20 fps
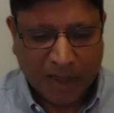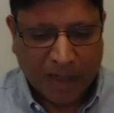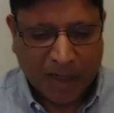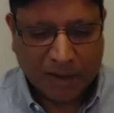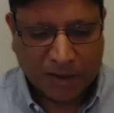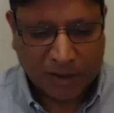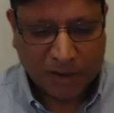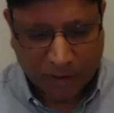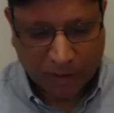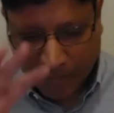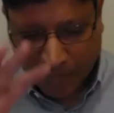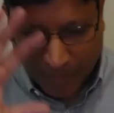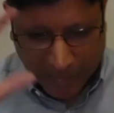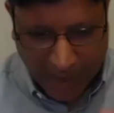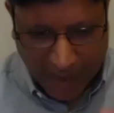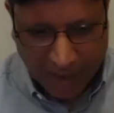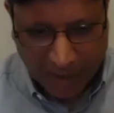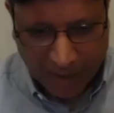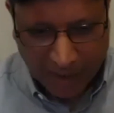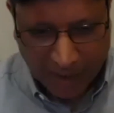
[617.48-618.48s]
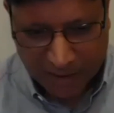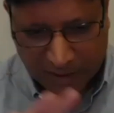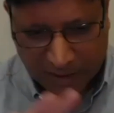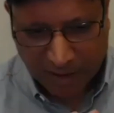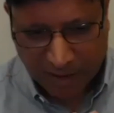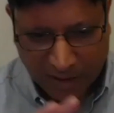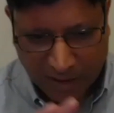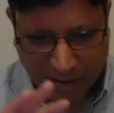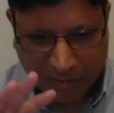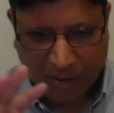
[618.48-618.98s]
So that is
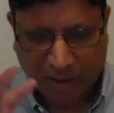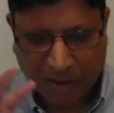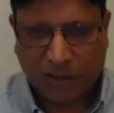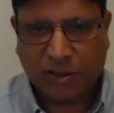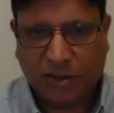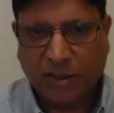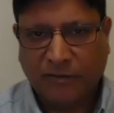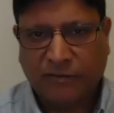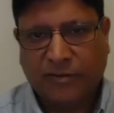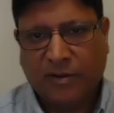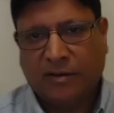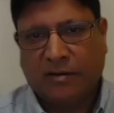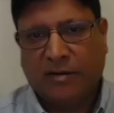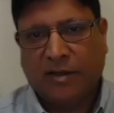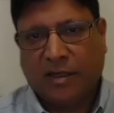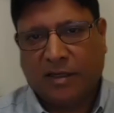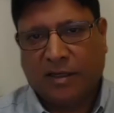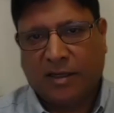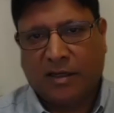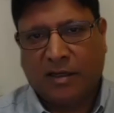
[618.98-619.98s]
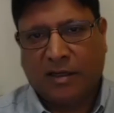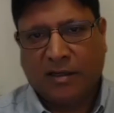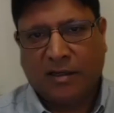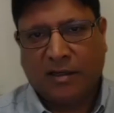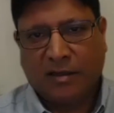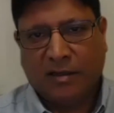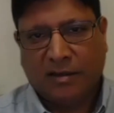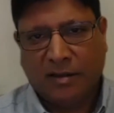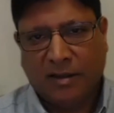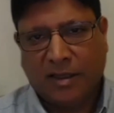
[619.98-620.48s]
a shift in thinking.
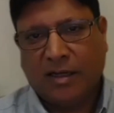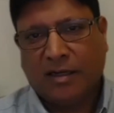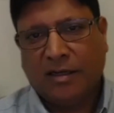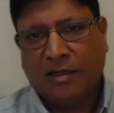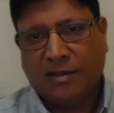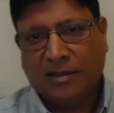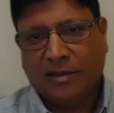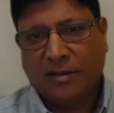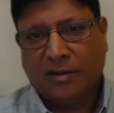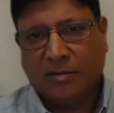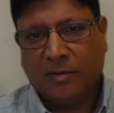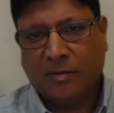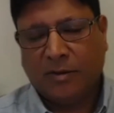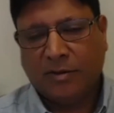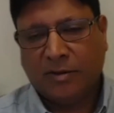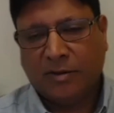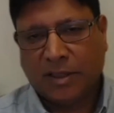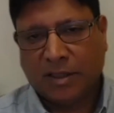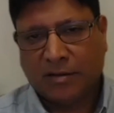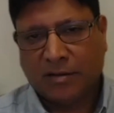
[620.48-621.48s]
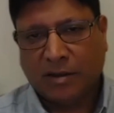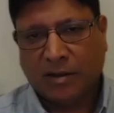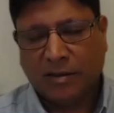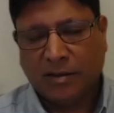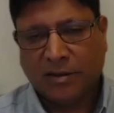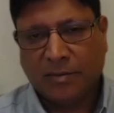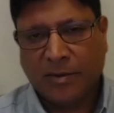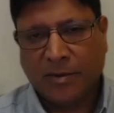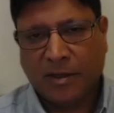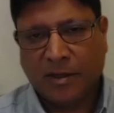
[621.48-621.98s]
That is, both
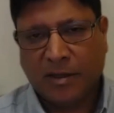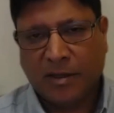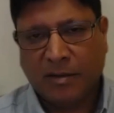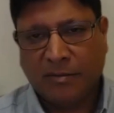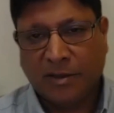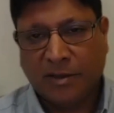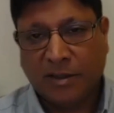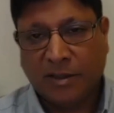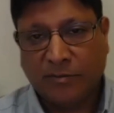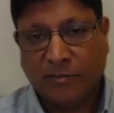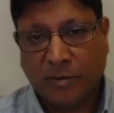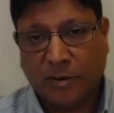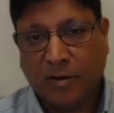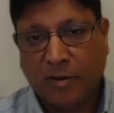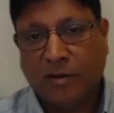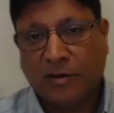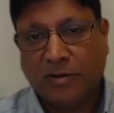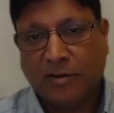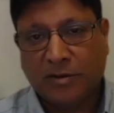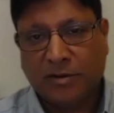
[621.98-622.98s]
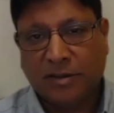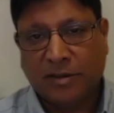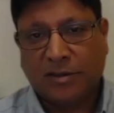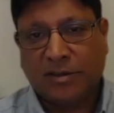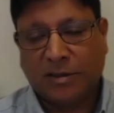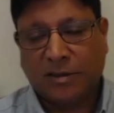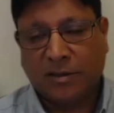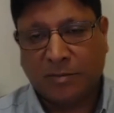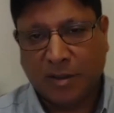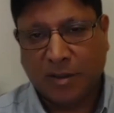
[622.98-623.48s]
technology paradigm shift, but also just
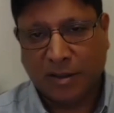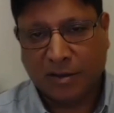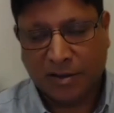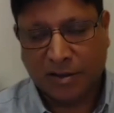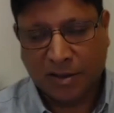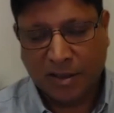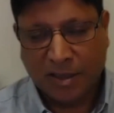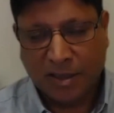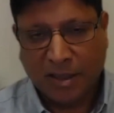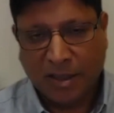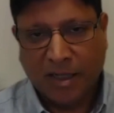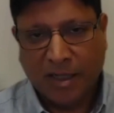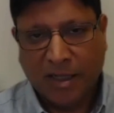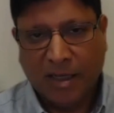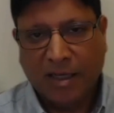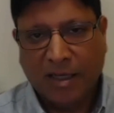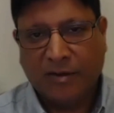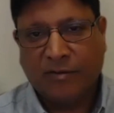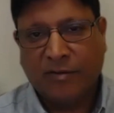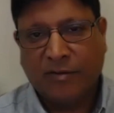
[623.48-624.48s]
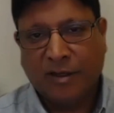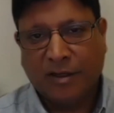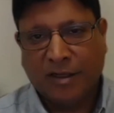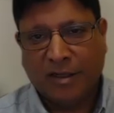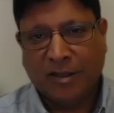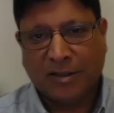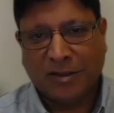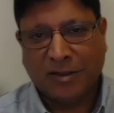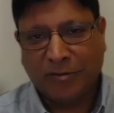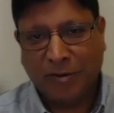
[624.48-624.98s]
as much a thinking
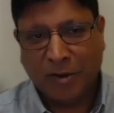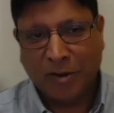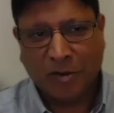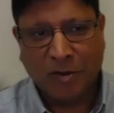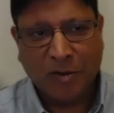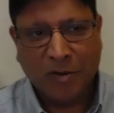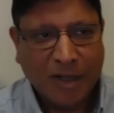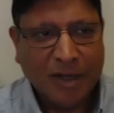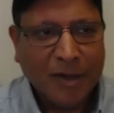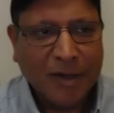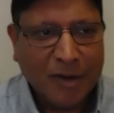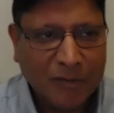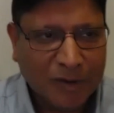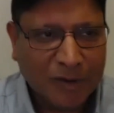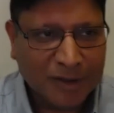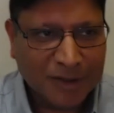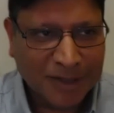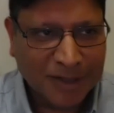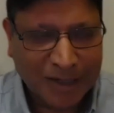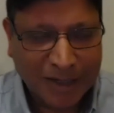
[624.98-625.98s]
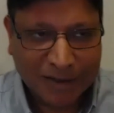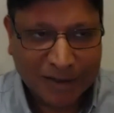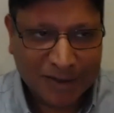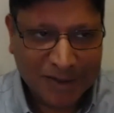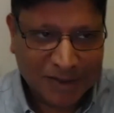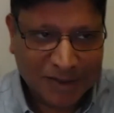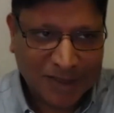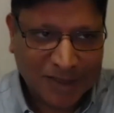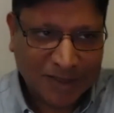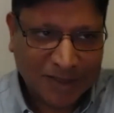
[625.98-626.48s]
shift. One of the
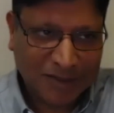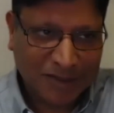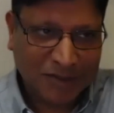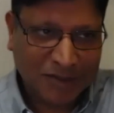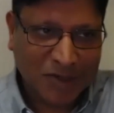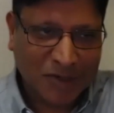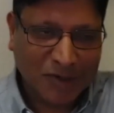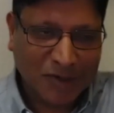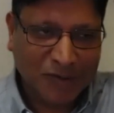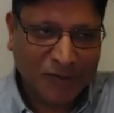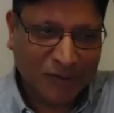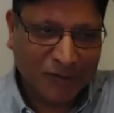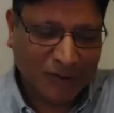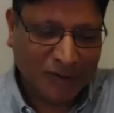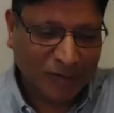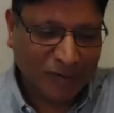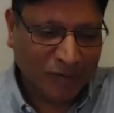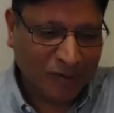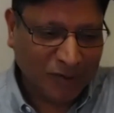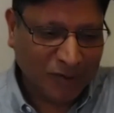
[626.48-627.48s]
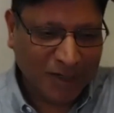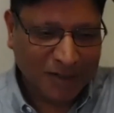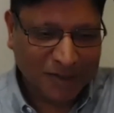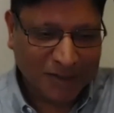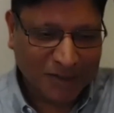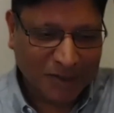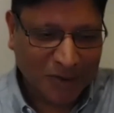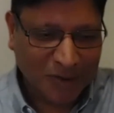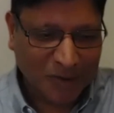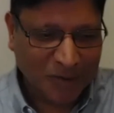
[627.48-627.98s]
analogies I just thought of a few days
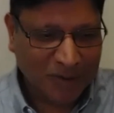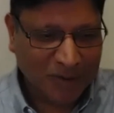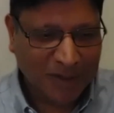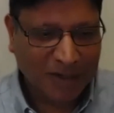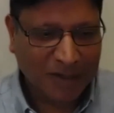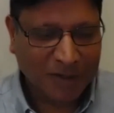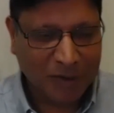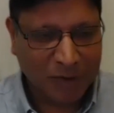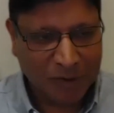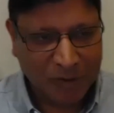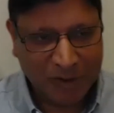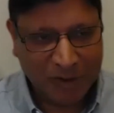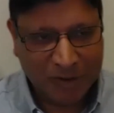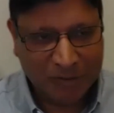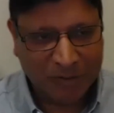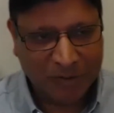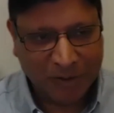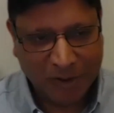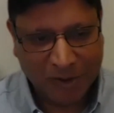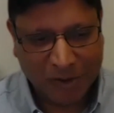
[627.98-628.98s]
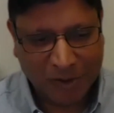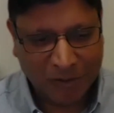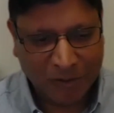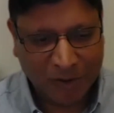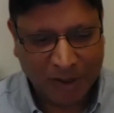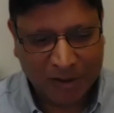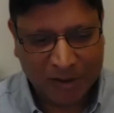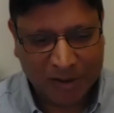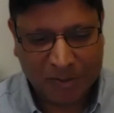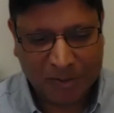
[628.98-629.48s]
ago, your
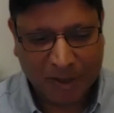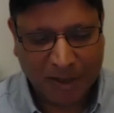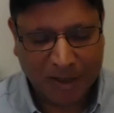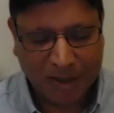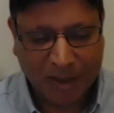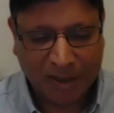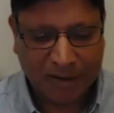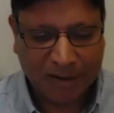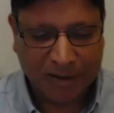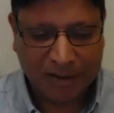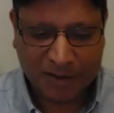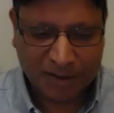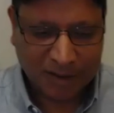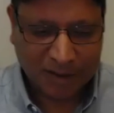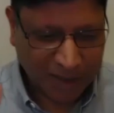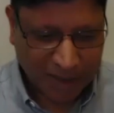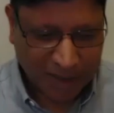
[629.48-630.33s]
readers might like this.